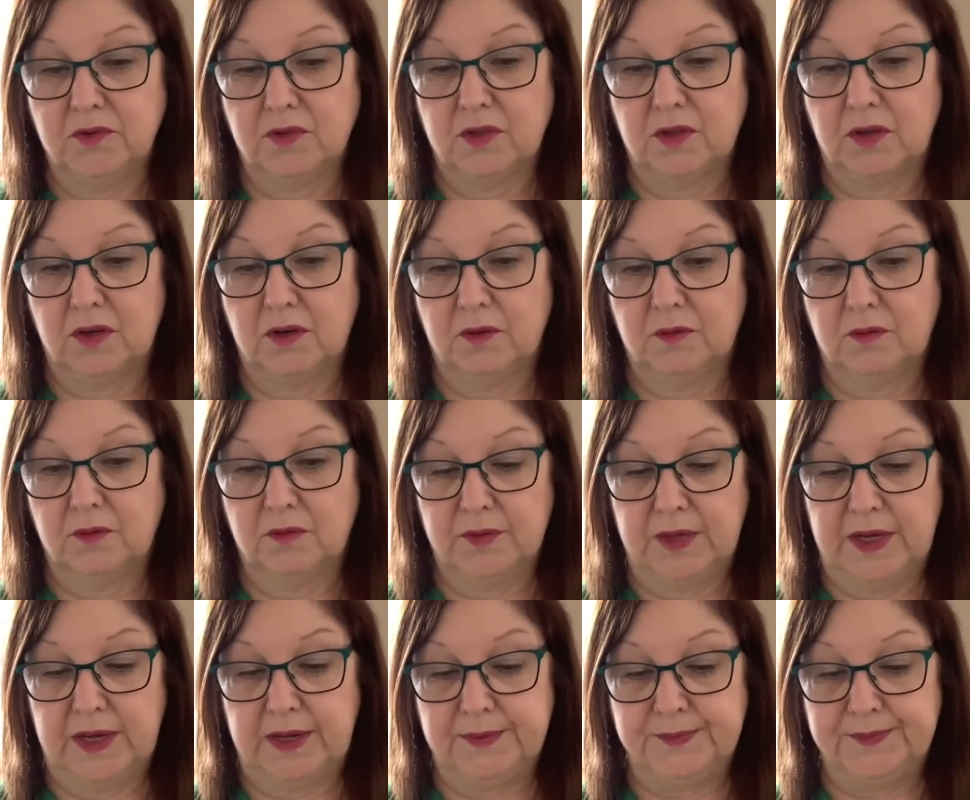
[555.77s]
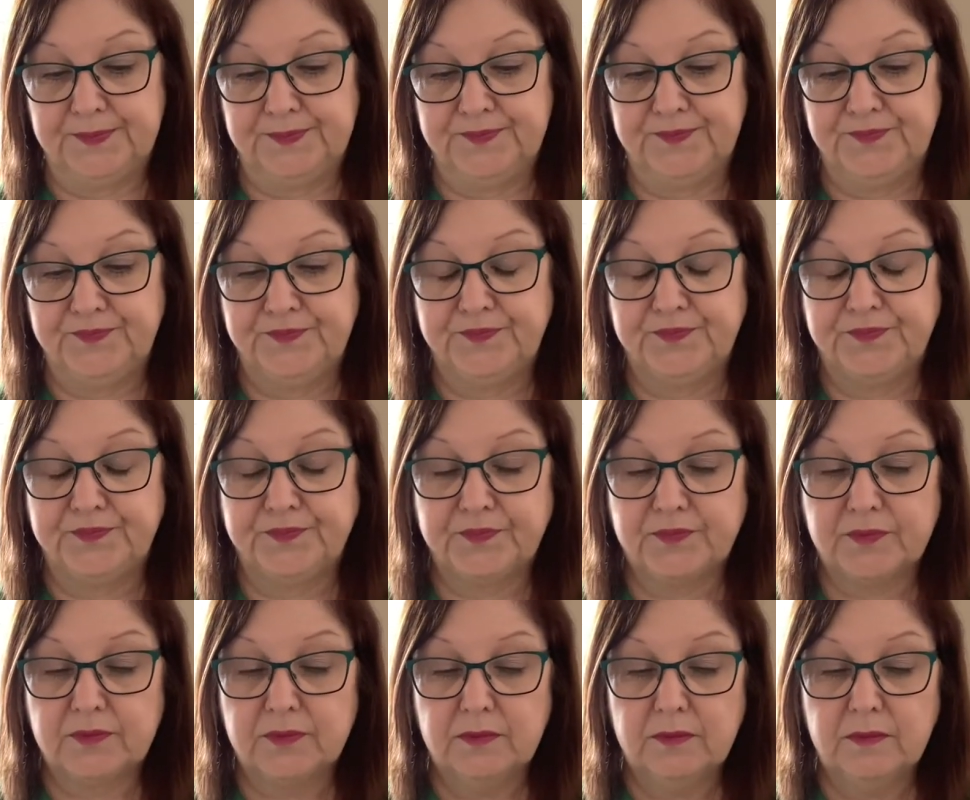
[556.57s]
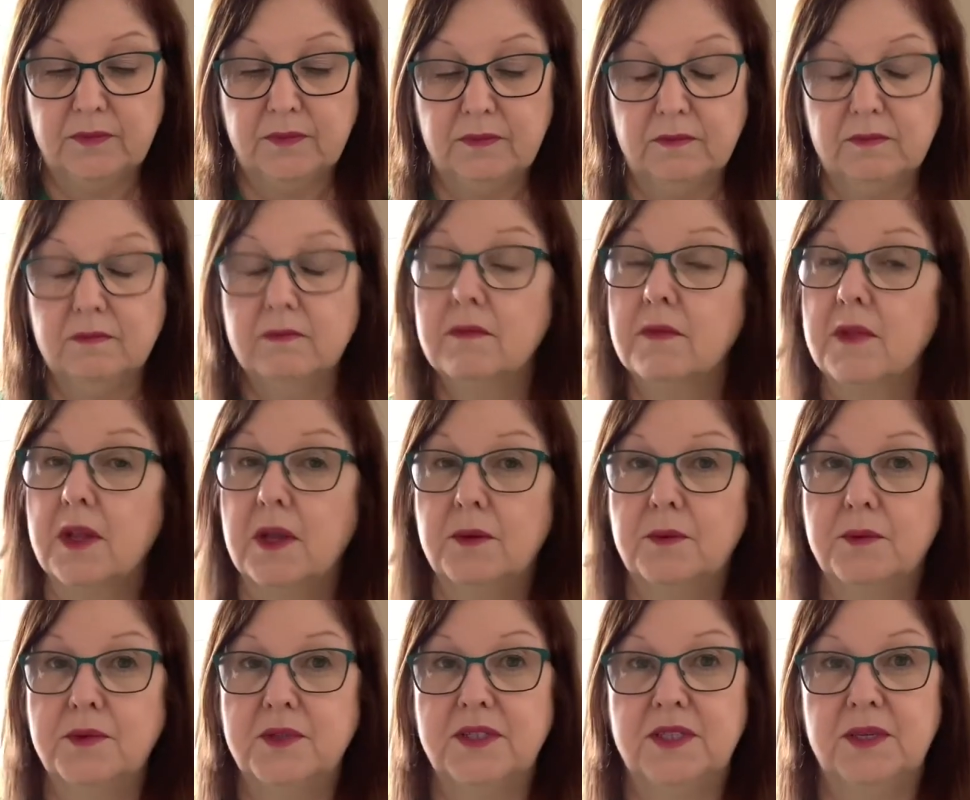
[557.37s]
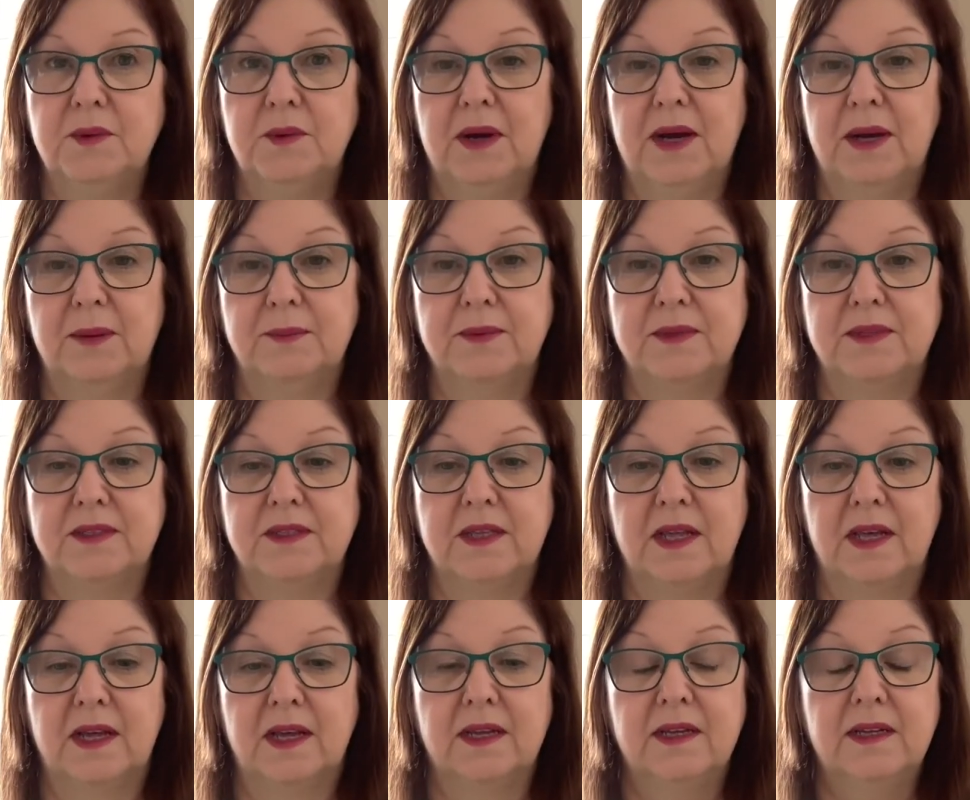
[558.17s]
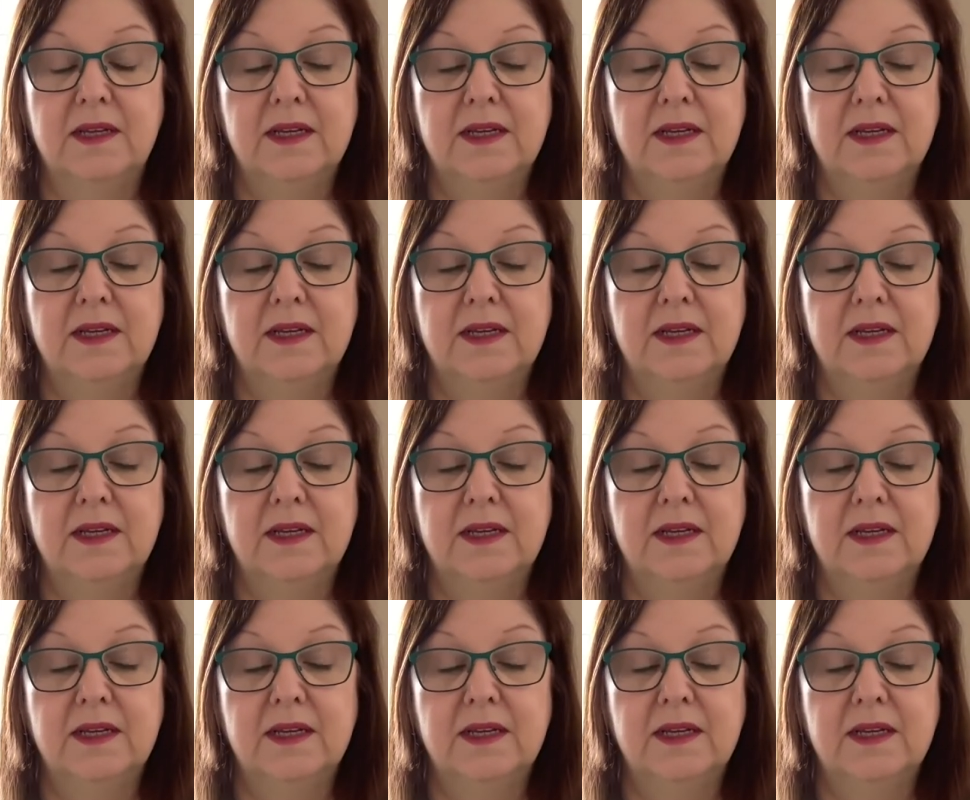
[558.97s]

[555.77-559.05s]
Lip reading: So we'll see what happens there.